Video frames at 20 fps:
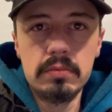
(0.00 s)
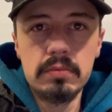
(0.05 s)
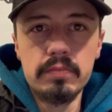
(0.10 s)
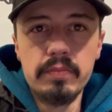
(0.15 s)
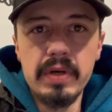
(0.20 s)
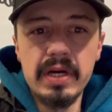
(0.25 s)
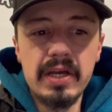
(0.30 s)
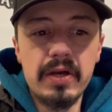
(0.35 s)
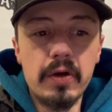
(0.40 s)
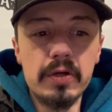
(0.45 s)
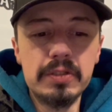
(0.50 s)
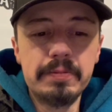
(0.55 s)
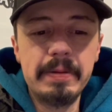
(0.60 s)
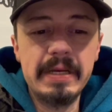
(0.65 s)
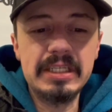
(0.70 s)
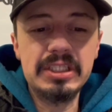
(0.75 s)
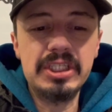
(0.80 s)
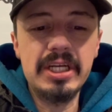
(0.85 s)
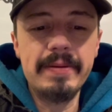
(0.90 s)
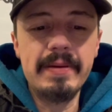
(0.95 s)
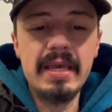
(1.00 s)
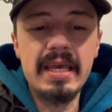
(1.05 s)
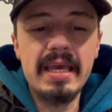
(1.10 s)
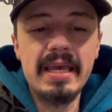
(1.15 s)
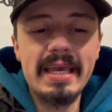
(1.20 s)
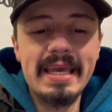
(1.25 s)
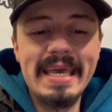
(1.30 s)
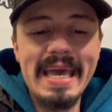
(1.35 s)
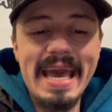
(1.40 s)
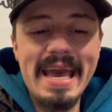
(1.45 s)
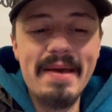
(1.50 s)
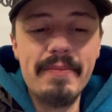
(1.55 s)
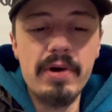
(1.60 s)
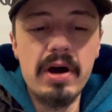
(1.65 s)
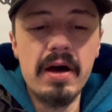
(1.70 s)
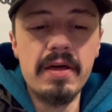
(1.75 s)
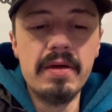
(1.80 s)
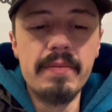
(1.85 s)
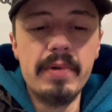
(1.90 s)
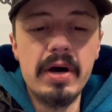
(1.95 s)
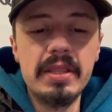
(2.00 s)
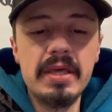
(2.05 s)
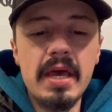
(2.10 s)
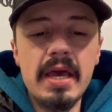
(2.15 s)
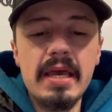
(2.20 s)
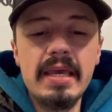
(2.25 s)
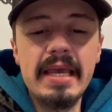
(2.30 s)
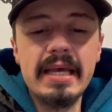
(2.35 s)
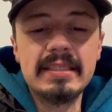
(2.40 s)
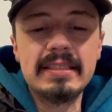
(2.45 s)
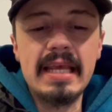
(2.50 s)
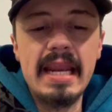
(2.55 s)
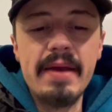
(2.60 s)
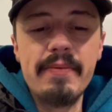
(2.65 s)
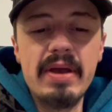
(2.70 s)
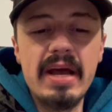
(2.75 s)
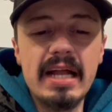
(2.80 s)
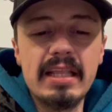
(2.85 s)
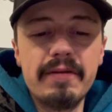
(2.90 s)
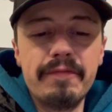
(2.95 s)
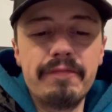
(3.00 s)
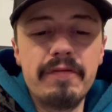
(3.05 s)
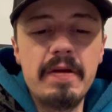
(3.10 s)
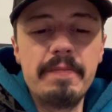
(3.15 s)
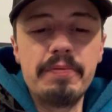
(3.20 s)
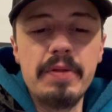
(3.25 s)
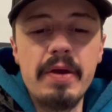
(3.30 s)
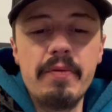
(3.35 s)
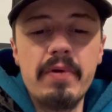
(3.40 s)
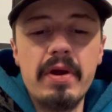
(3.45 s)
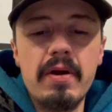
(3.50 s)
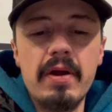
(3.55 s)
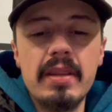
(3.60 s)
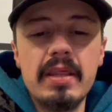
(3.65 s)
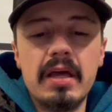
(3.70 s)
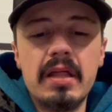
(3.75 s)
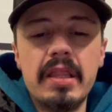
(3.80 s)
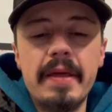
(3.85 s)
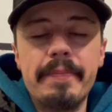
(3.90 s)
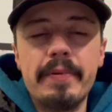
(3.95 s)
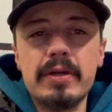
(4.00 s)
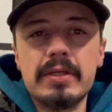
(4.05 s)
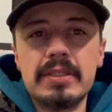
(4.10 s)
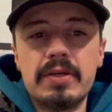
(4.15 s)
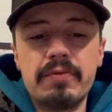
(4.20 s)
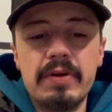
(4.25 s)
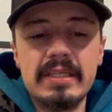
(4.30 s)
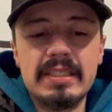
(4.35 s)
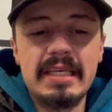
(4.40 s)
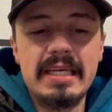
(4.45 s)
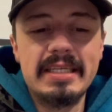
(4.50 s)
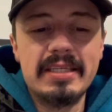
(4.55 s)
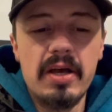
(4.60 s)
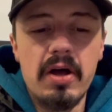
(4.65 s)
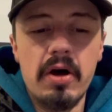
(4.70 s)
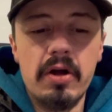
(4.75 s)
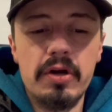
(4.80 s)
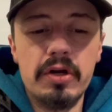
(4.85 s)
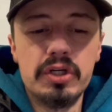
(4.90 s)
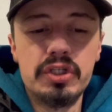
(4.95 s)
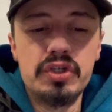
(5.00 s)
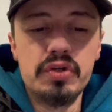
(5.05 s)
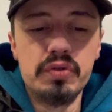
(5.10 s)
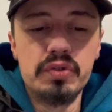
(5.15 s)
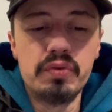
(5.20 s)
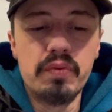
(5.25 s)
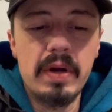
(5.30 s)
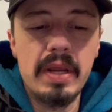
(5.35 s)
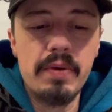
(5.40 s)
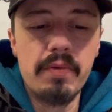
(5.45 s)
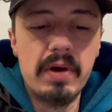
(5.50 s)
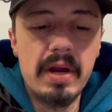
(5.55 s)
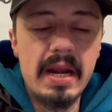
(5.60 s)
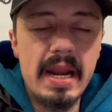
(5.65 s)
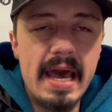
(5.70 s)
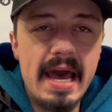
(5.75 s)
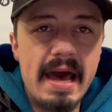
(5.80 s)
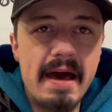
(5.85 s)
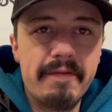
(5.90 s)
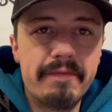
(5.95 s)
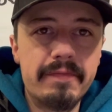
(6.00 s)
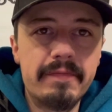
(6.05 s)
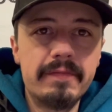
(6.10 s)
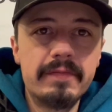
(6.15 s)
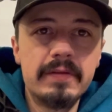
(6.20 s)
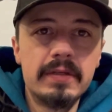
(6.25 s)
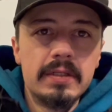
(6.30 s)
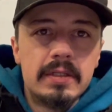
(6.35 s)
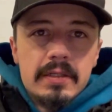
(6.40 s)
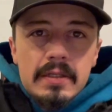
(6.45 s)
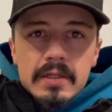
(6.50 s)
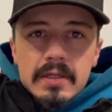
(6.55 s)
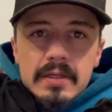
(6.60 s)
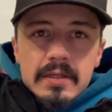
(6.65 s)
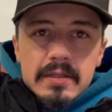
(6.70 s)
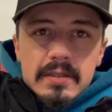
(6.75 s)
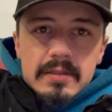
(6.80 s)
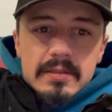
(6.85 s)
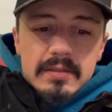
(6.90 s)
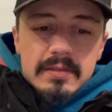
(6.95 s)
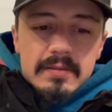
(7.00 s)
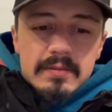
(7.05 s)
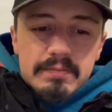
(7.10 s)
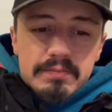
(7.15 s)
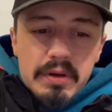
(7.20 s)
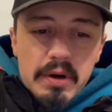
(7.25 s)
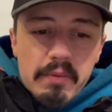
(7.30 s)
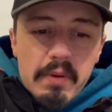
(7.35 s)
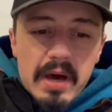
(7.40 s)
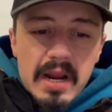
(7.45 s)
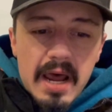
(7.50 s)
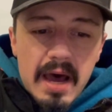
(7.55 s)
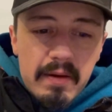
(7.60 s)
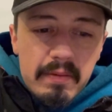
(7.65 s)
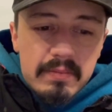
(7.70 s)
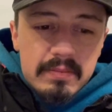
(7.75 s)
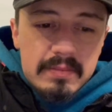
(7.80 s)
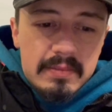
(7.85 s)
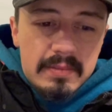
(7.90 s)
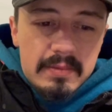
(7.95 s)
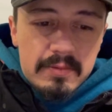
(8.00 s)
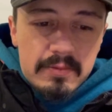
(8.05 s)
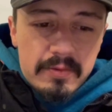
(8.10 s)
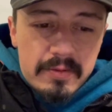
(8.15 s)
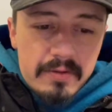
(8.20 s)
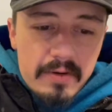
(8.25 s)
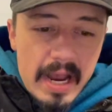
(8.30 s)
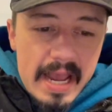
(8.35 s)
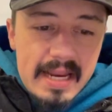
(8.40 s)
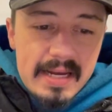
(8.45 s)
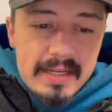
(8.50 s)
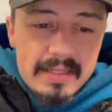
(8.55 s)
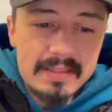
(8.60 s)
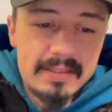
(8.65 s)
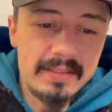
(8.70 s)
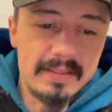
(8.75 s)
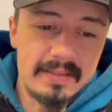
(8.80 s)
but Ghost Picks Jimmy, game of the month. Yesterday, we got the free play winner on the Clippers Grizzlies under 221.5. Put one up. Greatness.